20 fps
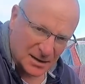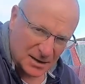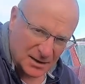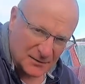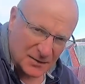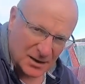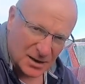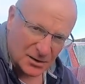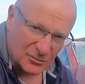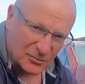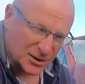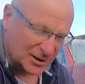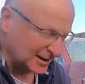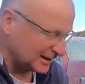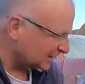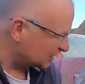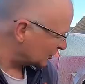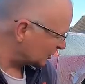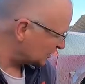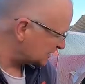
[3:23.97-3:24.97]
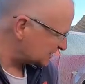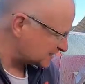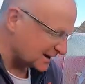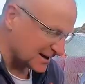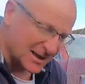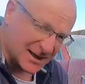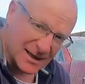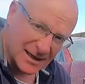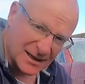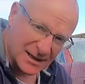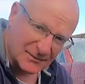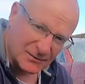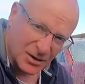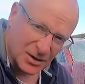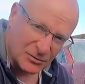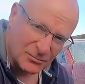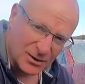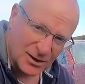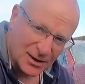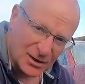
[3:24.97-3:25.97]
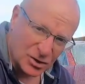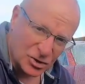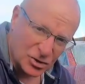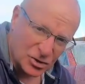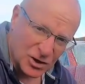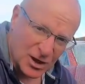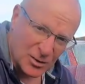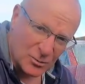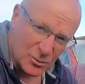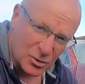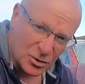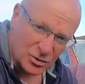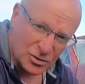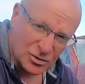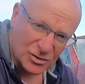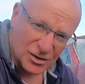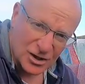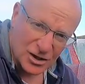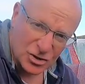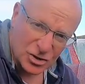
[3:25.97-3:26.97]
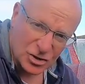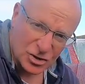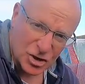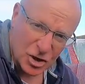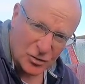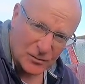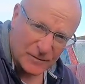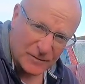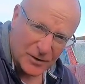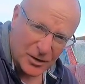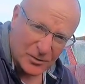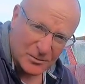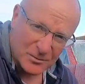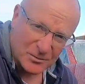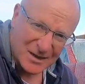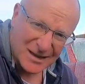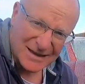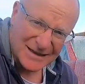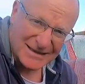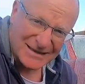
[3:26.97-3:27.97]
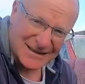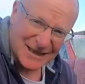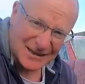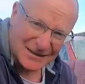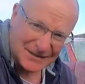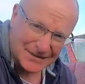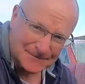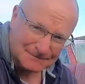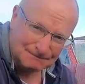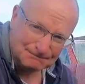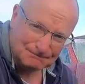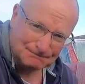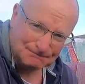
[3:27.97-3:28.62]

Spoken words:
and give it a really good jet wash. Snow foam done.